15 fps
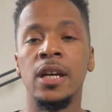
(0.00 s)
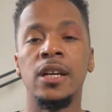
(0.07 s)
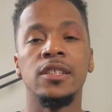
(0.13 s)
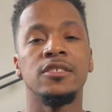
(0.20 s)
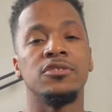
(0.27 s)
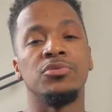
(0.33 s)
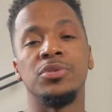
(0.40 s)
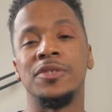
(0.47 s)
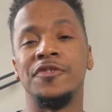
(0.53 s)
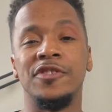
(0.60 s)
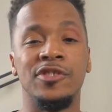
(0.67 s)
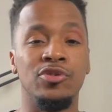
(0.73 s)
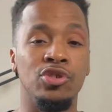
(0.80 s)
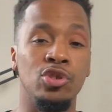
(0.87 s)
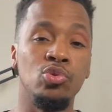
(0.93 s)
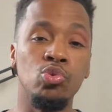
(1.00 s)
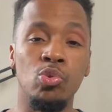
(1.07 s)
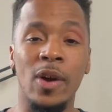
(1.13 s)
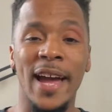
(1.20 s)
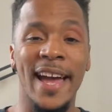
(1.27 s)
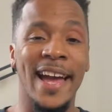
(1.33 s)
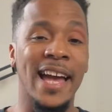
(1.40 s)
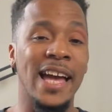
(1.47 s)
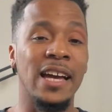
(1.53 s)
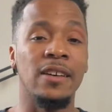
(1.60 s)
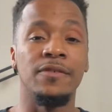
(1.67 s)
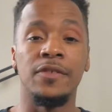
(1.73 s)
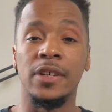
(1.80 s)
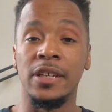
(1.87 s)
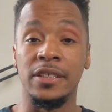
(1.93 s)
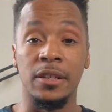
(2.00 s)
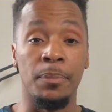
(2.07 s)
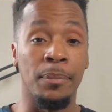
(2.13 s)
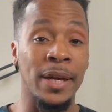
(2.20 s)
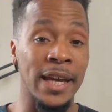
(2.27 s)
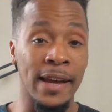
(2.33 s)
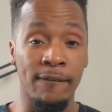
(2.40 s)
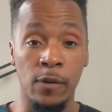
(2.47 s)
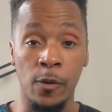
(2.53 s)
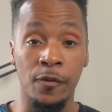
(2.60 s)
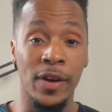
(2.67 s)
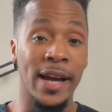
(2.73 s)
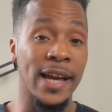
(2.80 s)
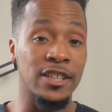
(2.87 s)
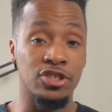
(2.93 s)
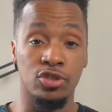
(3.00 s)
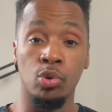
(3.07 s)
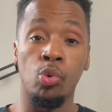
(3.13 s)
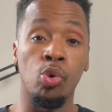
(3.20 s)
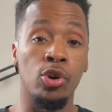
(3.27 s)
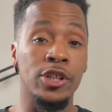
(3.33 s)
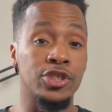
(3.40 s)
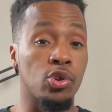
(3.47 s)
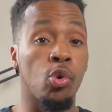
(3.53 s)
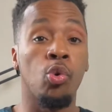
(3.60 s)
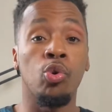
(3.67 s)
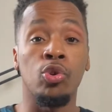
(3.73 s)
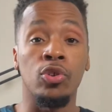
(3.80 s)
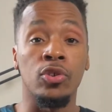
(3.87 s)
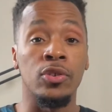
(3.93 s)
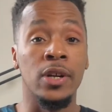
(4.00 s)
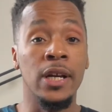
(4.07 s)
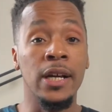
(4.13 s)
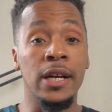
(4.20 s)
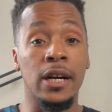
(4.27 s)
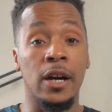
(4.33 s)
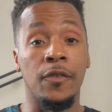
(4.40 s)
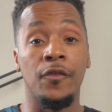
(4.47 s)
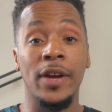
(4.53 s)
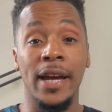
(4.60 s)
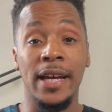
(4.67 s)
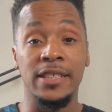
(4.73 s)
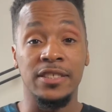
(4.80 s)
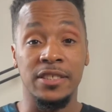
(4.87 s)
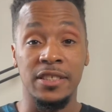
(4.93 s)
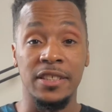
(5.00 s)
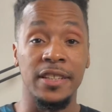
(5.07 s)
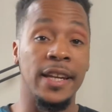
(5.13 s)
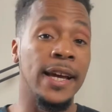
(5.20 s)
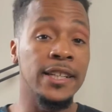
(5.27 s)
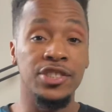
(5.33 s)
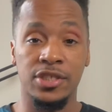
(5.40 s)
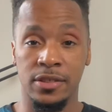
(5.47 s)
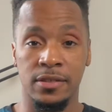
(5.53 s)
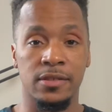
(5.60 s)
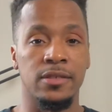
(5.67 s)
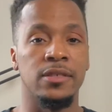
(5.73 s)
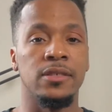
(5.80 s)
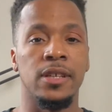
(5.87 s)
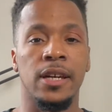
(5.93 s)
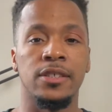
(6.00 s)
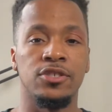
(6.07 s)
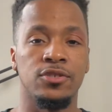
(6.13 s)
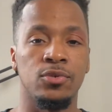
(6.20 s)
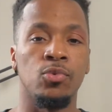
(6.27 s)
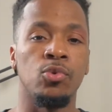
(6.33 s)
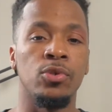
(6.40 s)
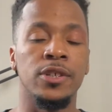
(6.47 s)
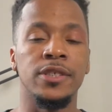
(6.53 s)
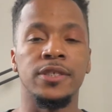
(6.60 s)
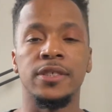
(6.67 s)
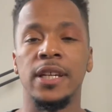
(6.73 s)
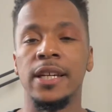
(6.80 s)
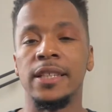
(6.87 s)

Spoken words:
So if you do have a demand for fast storage or a fast connection to that storage,